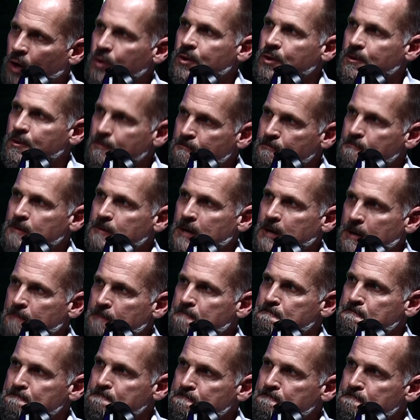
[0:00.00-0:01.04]
I was in a
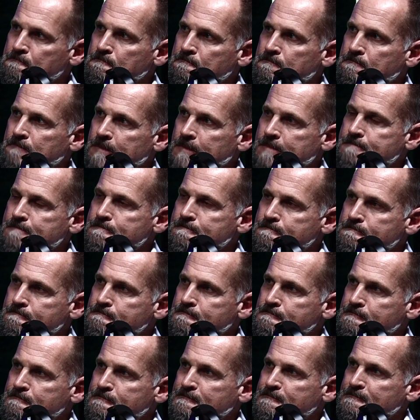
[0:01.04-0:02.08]
home
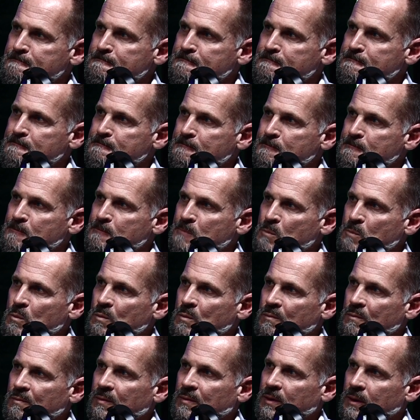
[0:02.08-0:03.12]
actually
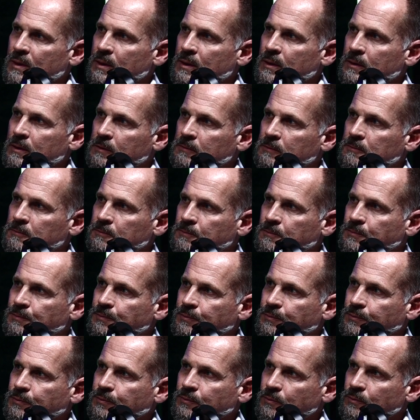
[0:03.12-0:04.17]
yesterday,
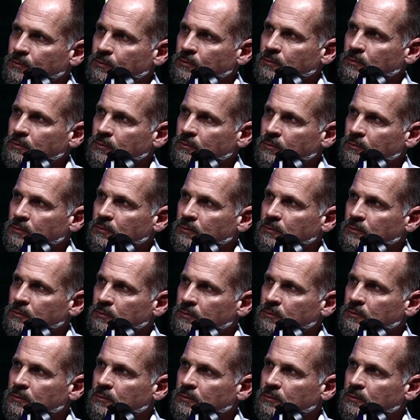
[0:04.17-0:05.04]
priced under $400.